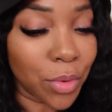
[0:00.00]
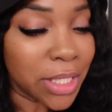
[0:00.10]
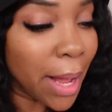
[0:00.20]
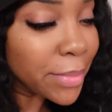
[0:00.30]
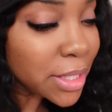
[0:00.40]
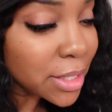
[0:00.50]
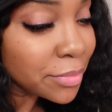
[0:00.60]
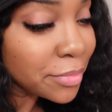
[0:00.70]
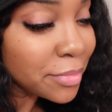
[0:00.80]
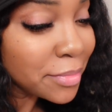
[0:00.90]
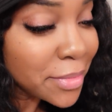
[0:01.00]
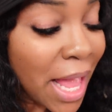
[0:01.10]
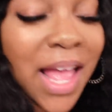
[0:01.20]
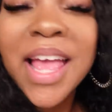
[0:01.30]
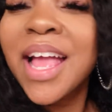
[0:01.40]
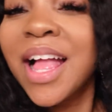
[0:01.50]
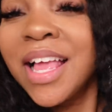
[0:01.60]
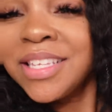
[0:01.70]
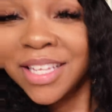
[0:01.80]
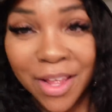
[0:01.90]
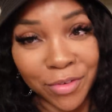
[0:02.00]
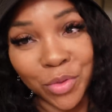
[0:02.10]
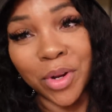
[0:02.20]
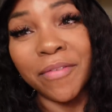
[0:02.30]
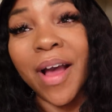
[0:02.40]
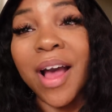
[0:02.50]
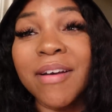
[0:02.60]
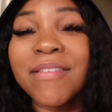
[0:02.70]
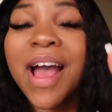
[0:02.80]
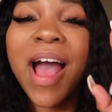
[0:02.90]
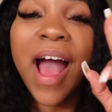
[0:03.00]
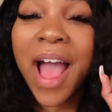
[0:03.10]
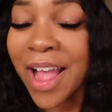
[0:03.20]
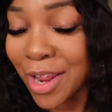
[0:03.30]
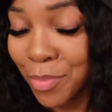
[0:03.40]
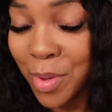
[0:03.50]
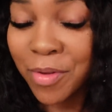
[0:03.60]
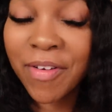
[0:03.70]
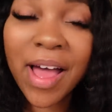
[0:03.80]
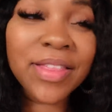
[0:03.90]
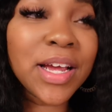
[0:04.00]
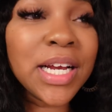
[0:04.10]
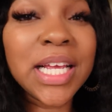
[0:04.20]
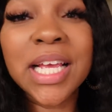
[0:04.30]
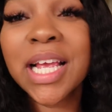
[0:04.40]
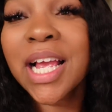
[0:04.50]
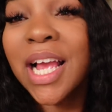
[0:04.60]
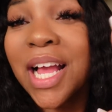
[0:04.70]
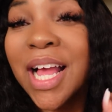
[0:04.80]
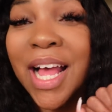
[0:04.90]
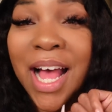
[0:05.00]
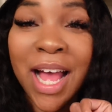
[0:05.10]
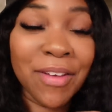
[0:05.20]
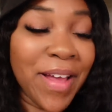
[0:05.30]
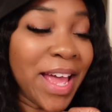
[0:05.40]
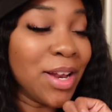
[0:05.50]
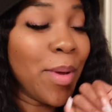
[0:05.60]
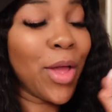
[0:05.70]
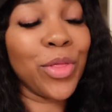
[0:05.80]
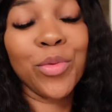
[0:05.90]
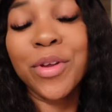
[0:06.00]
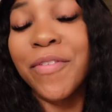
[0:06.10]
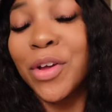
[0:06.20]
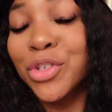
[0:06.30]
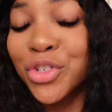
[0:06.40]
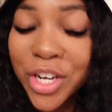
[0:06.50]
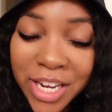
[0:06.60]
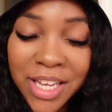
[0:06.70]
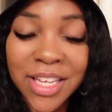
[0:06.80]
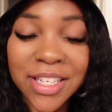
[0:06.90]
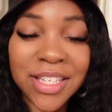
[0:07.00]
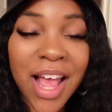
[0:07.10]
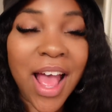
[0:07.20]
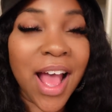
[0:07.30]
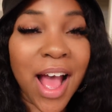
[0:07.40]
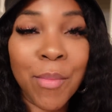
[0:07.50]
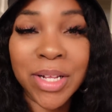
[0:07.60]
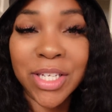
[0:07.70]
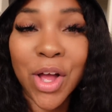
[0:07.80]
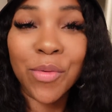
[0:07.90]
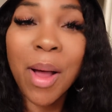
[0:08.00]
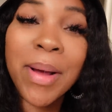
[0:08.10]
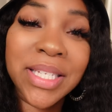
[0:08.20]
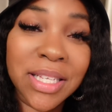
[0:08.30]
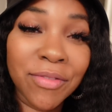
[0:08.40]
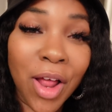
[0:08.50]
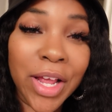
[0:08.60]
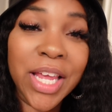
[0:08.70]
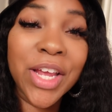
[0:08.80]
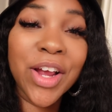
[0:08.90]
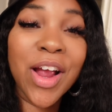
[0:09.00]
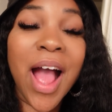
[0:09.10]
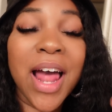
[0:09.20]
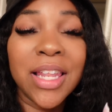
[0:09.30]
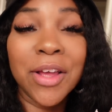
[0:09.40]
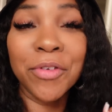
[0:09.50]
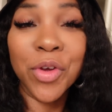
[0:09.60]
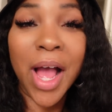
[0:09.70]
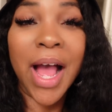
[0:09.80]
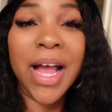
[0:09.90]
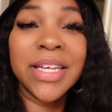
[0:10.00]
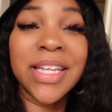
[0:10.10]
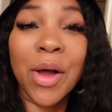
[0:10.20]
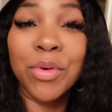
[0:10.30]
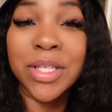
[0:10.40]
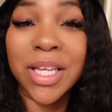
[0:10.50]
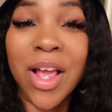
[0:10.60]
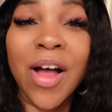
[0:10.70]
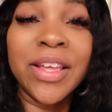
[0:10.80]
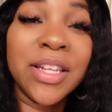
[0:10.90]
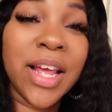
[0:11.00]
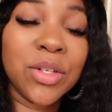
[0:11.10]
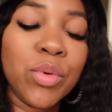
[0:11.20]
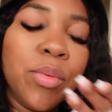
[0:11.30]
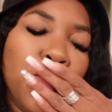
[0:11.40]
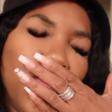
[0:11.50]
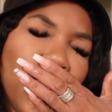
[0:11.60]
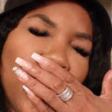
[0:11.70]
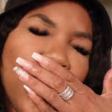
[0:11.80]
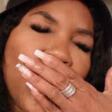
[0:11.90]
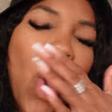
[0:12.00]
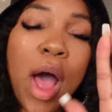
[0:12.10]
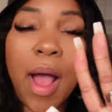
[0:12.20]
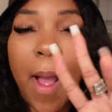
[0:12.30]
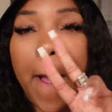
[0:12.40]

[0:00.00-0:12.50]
What time is it? It's eleven twenty-five. I gotta be up at five thirty. I've had about three, four drinks. I'm about to go. I'm about to end the vlog here. I love you guys. I will see y'all in the next one. Mwah.